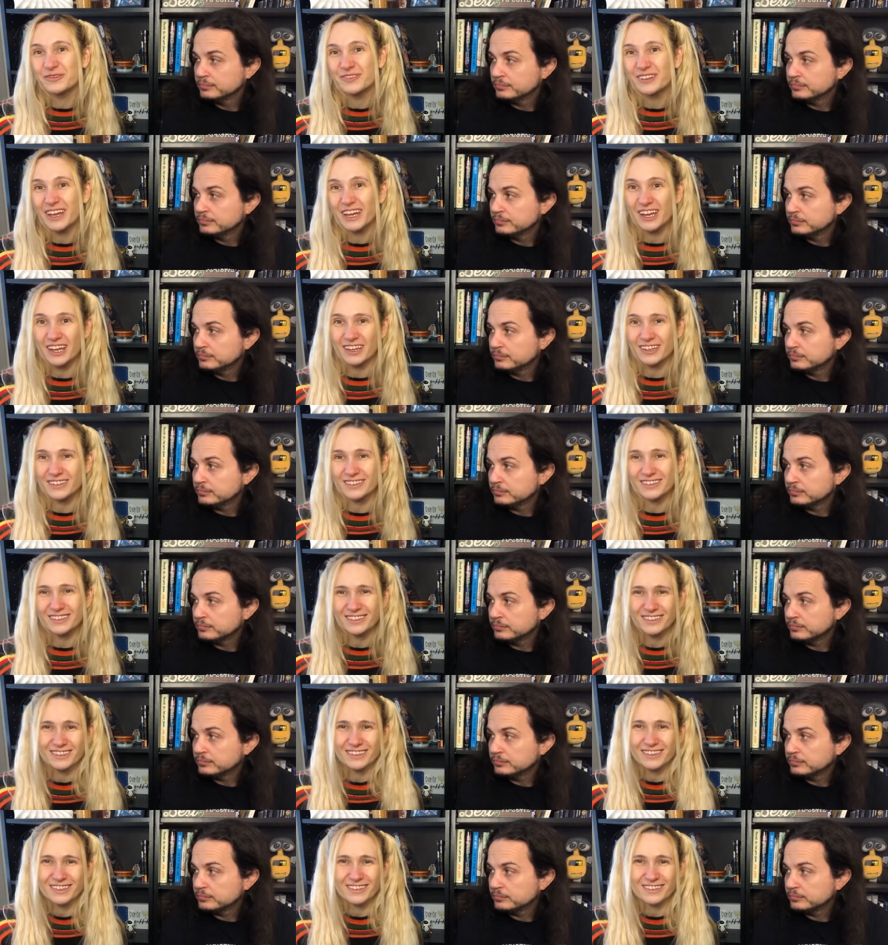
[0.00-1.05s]
Speaker 1: and I,
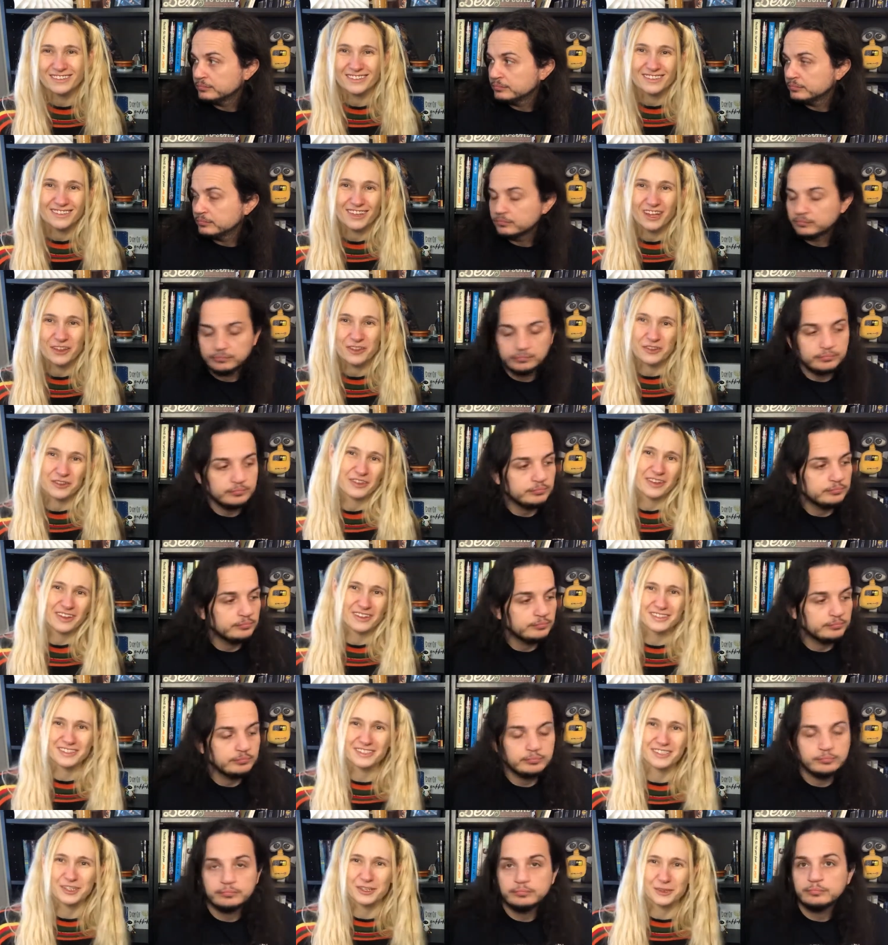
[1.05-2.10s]
other
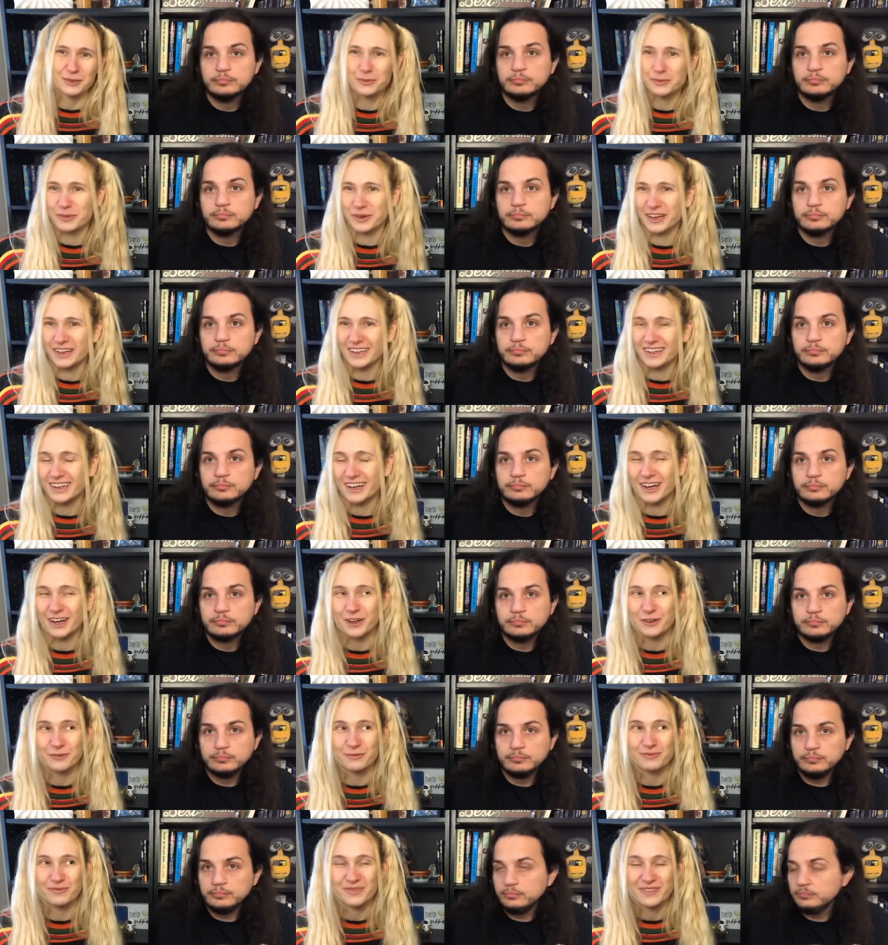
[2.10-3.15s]
things too, but
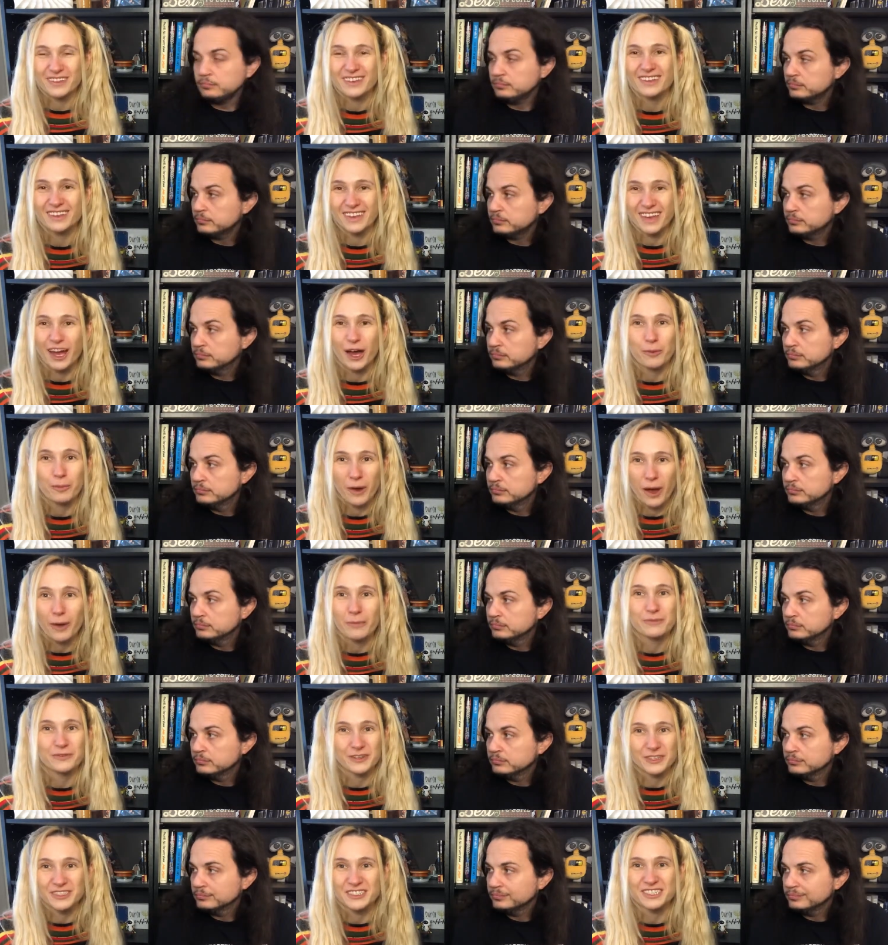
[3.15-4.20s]
um, yeah, a pop
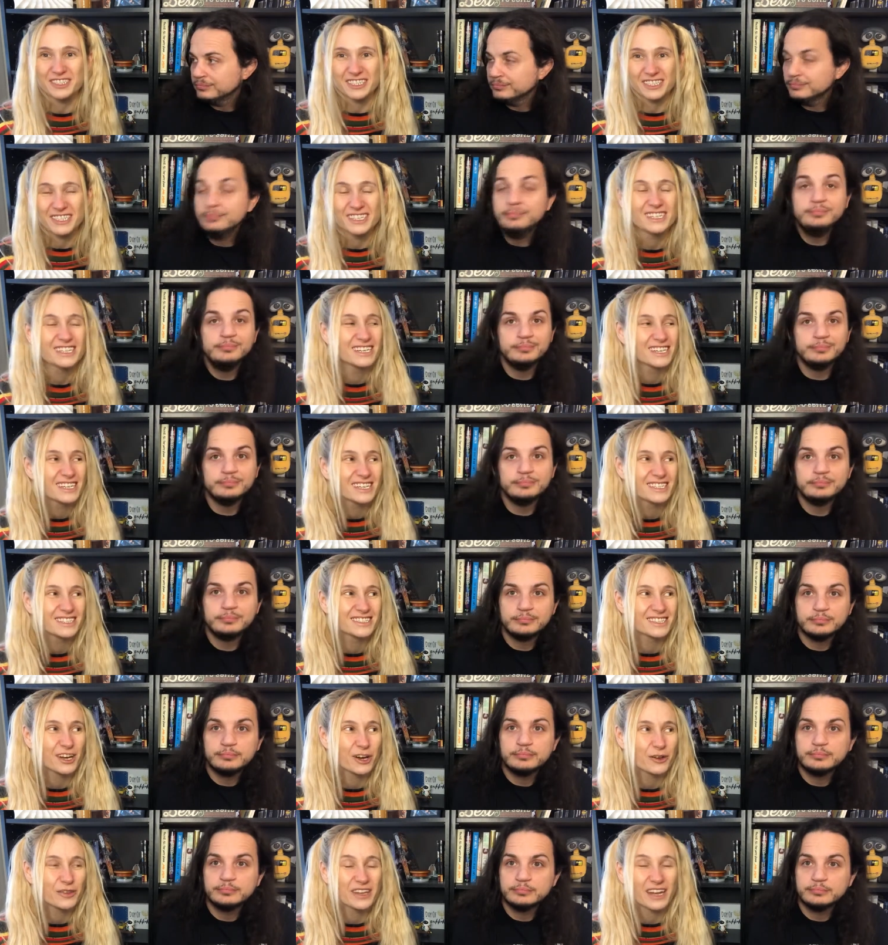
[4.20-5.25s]
filter. Mm-hmm.
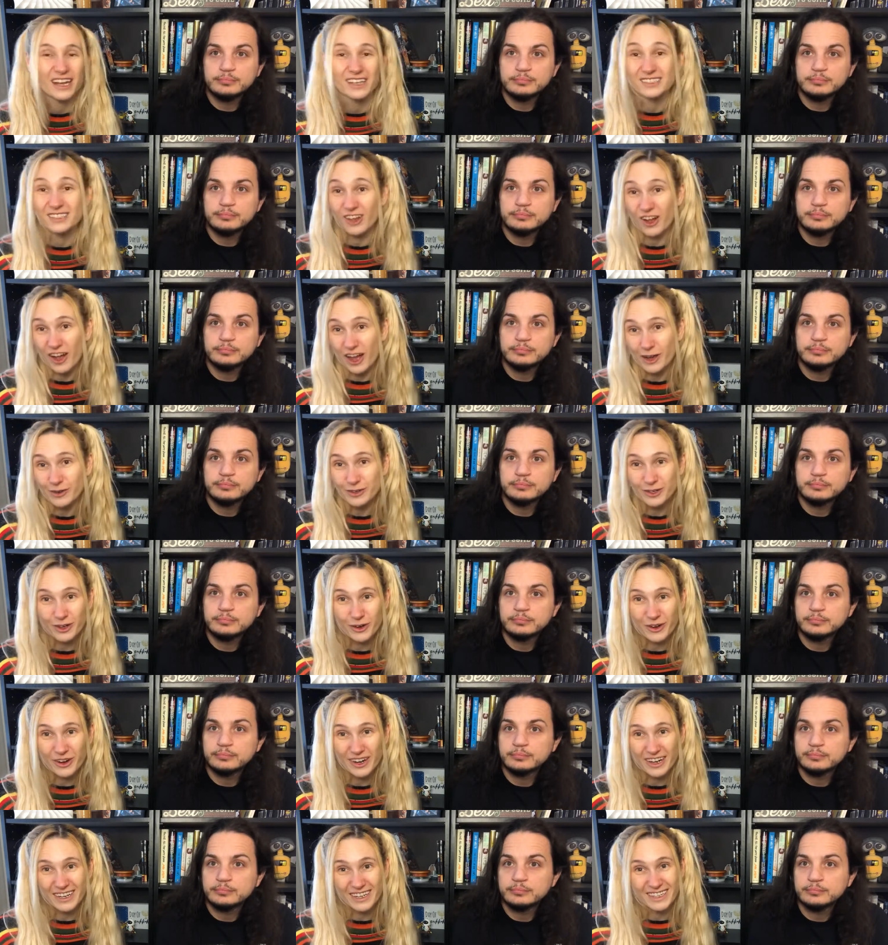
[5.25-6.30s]
So the next song I
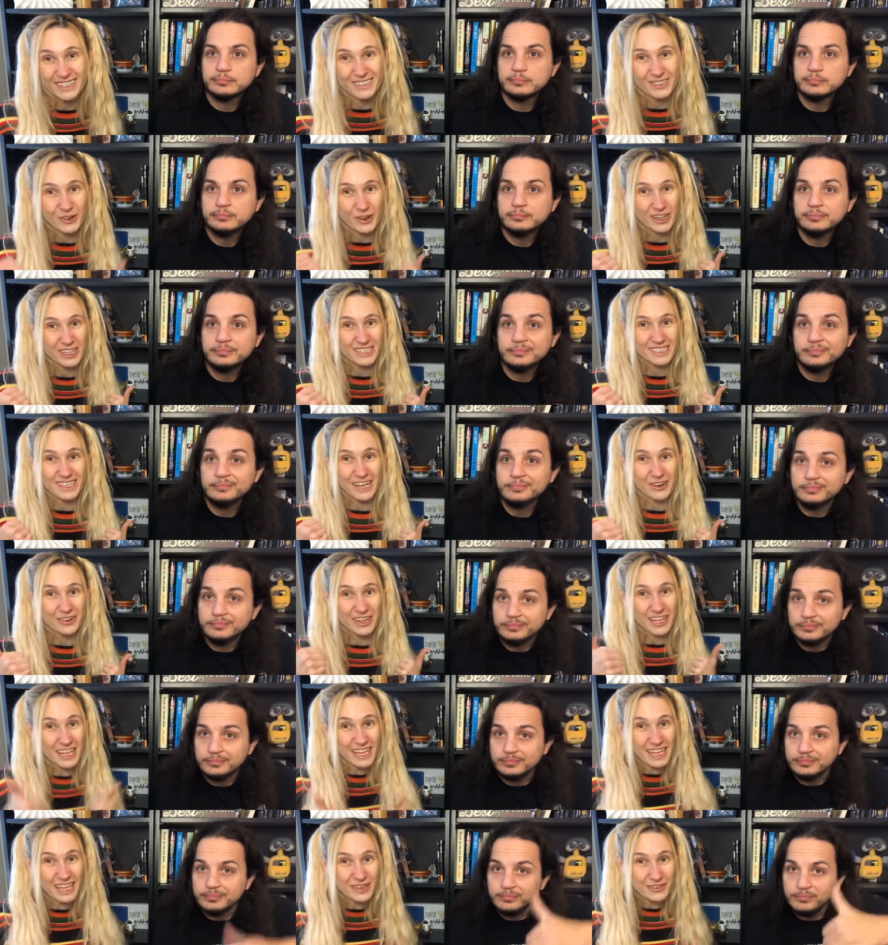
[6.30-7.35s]
record is going to sound
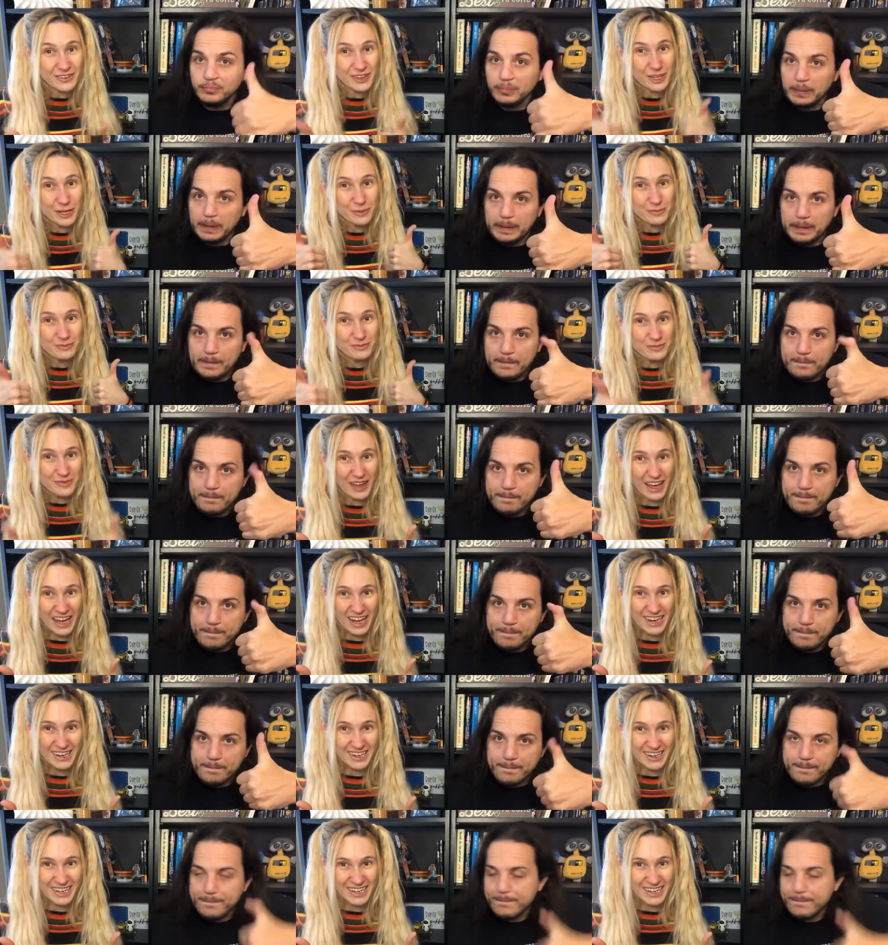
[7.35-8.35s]
even better.